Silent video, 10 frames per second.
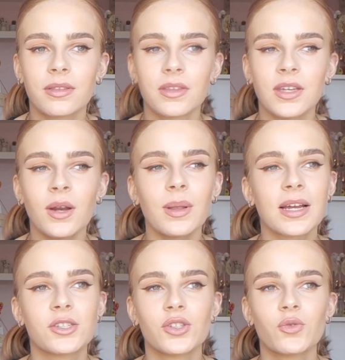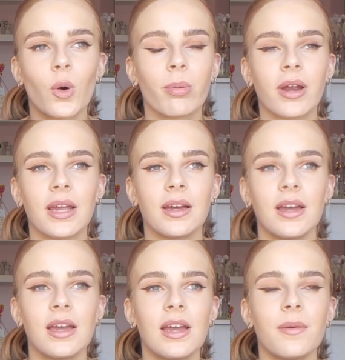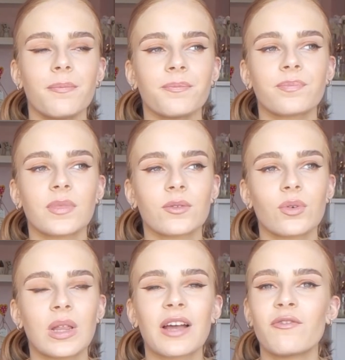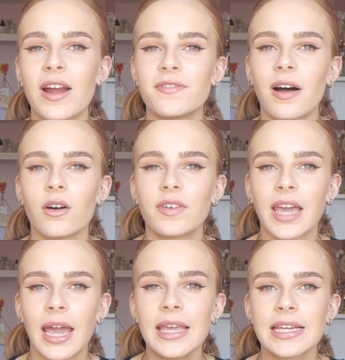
like a strawberry, like red velvet cake.